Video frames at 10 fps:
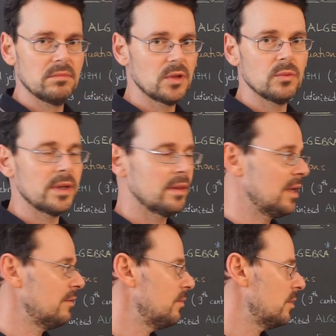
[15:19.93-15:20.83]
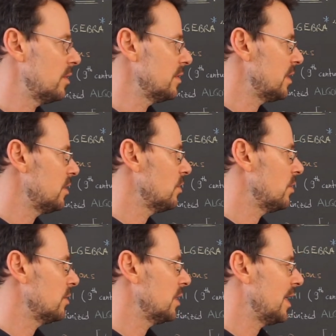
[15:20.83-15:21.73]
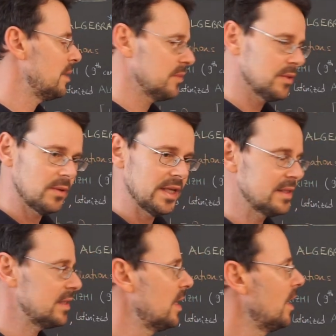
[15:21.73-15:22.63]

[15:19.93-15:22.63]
doing that for such a long time. So let's